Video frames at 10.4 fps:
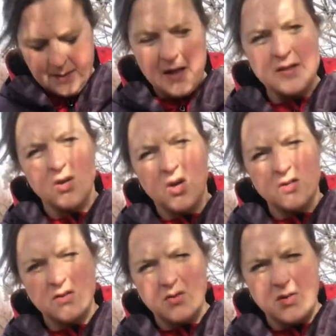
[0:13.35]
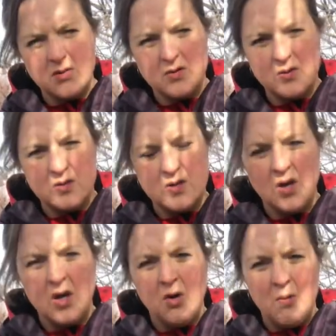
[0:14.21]
It's also used
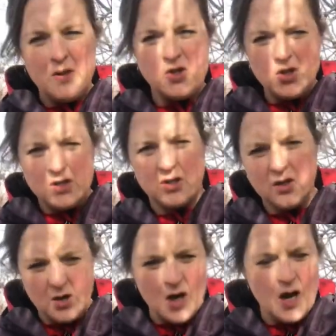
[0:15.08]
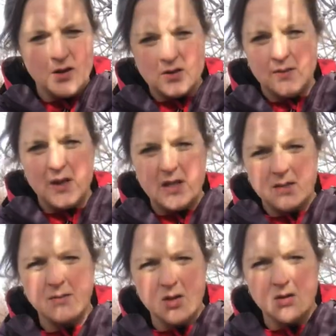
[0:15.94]
once trees are in the ground to make
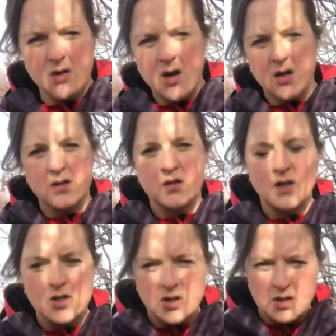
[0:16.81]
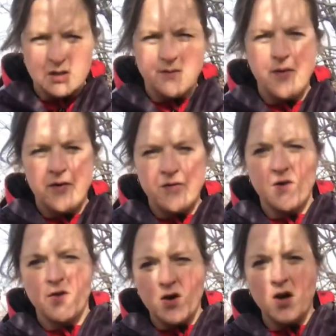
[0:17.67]
smaller logs so that you can
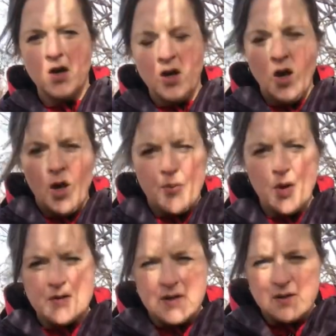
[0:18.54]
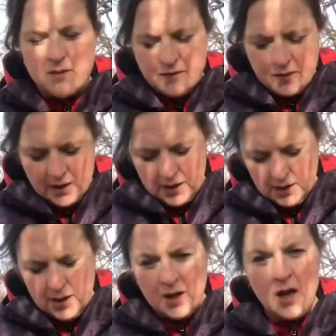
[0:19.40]
further process them for
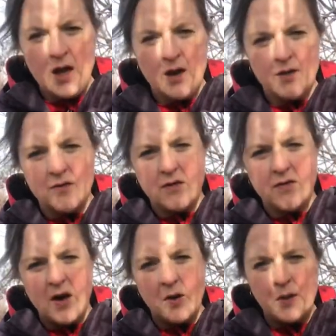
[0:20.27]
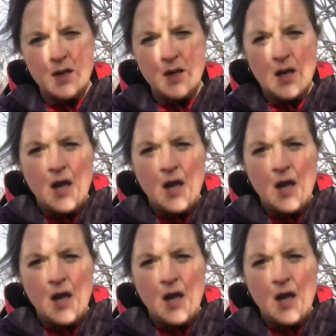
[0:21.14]
kindling and for firewood.